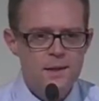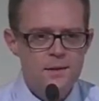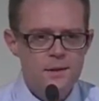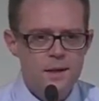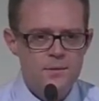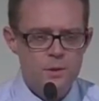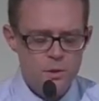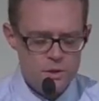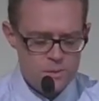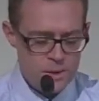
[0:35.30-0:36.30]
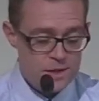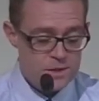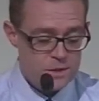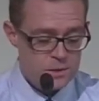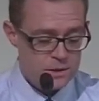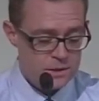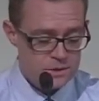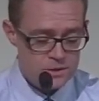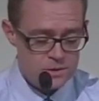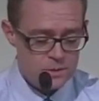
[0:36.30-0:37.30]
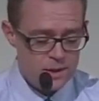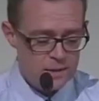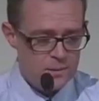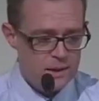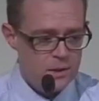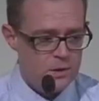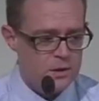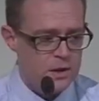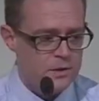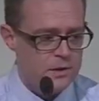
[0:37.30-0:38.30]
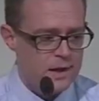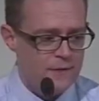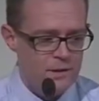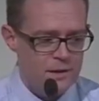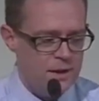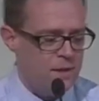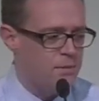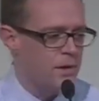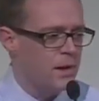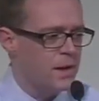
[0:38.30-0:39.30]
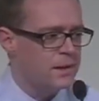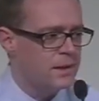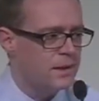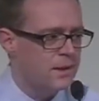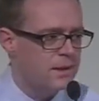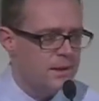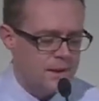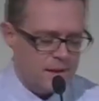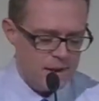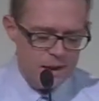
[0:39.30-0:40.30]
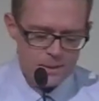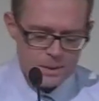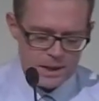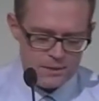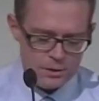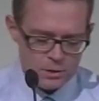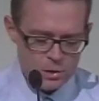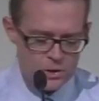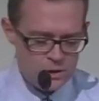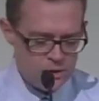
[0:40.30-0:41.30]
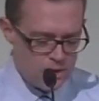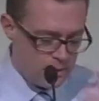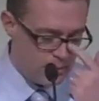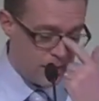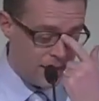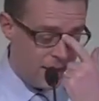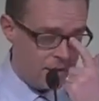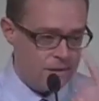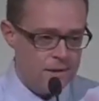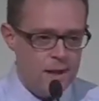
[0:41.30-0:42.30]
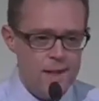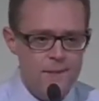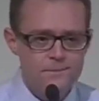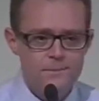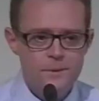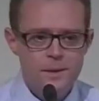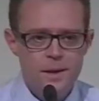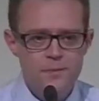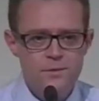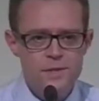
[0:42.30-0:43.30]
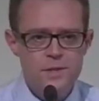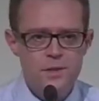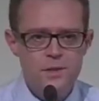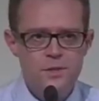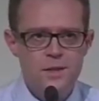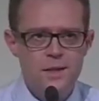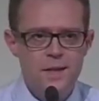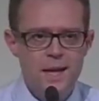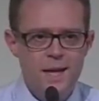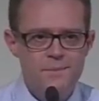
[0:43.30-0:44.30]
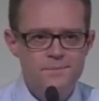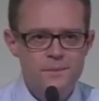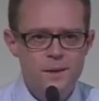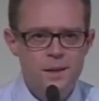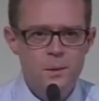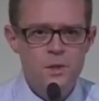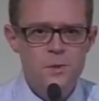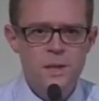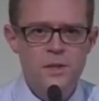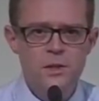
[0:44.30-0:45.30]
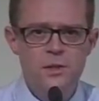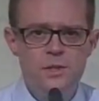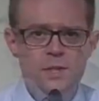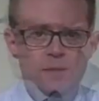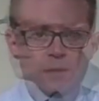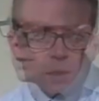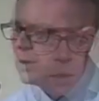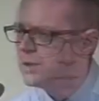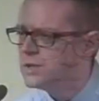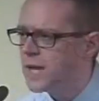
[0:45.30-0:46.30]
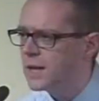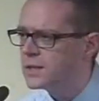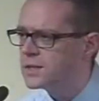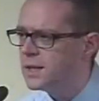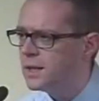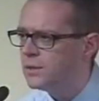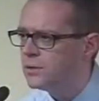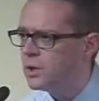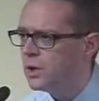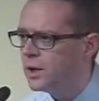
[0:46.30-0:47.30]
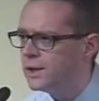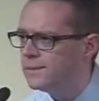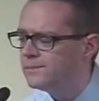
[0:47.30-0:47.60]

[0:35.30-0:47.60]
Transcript: to have the Lord's presence with us as well. We ought not to ever take for granted. And I believe the Lord's going to come very near tonight and visit us again. I want to speak to you this evening on the jealousy of God.